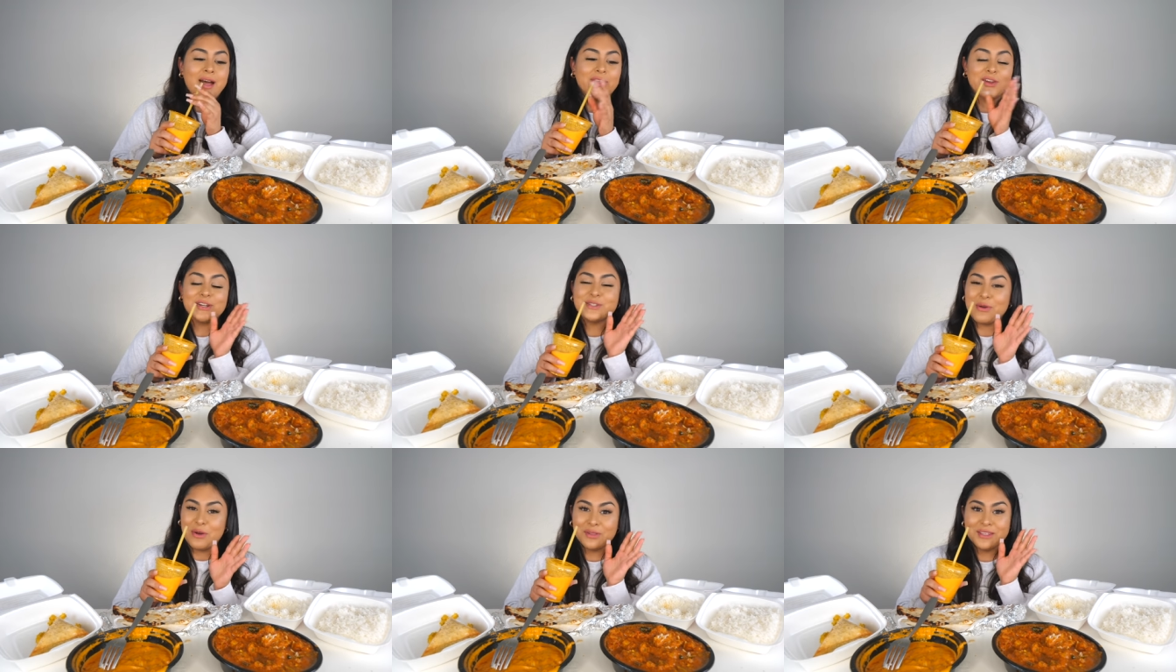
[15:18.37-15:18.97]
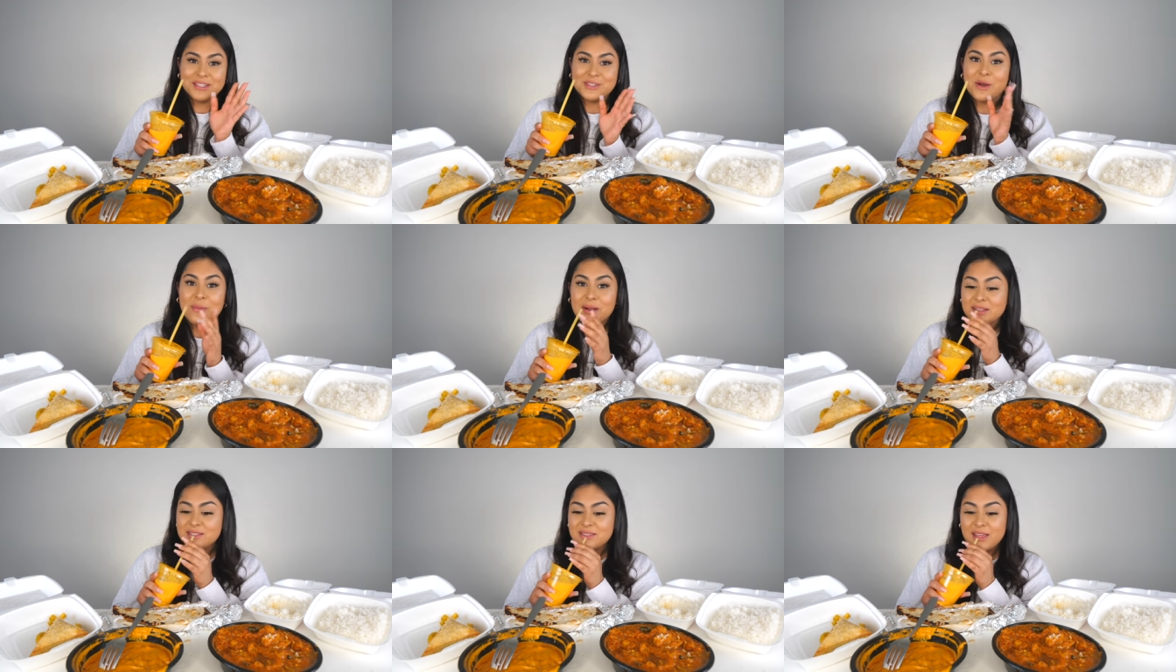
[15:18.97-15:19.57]
there's only so
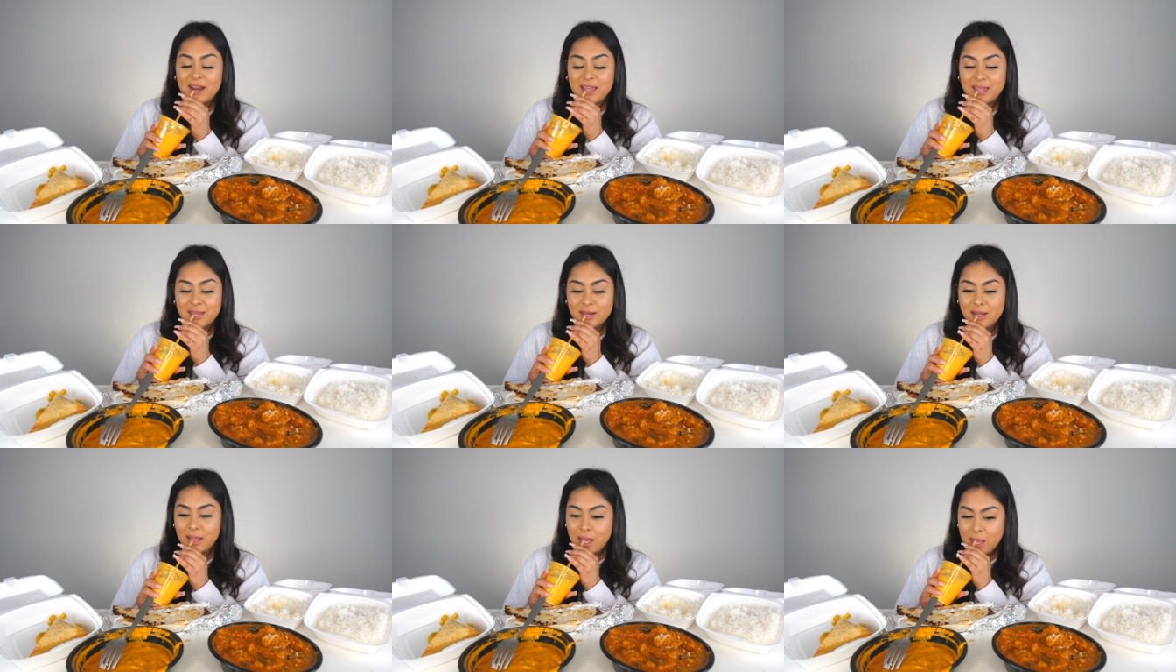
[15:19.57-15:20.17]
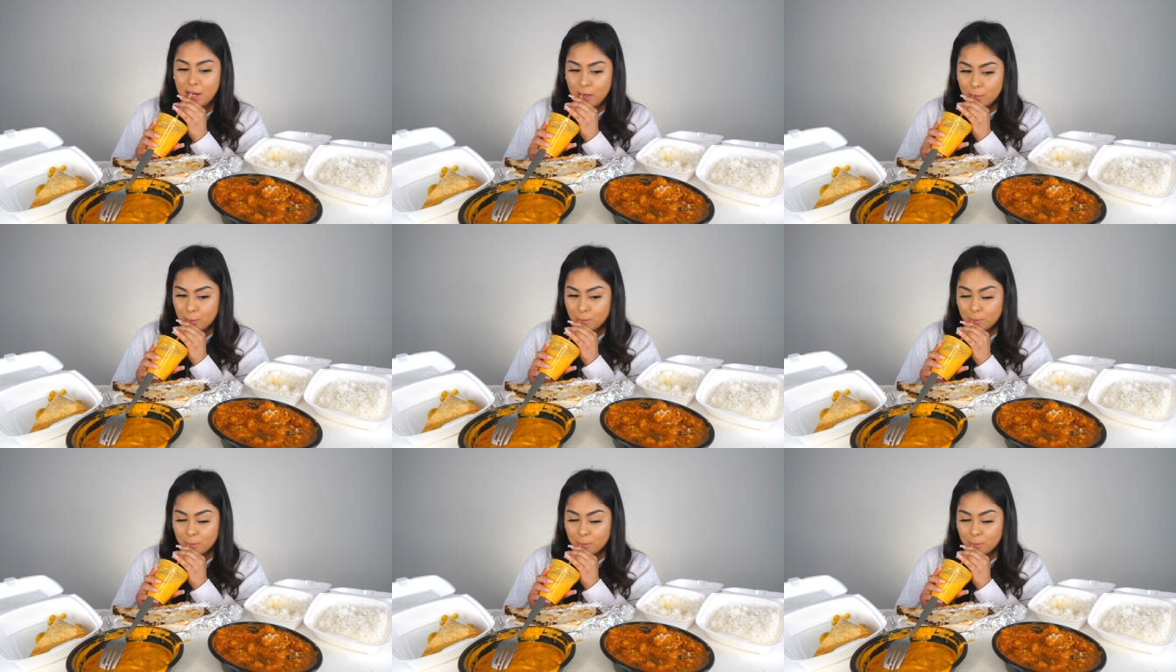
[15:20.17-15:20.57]
much that I can eat.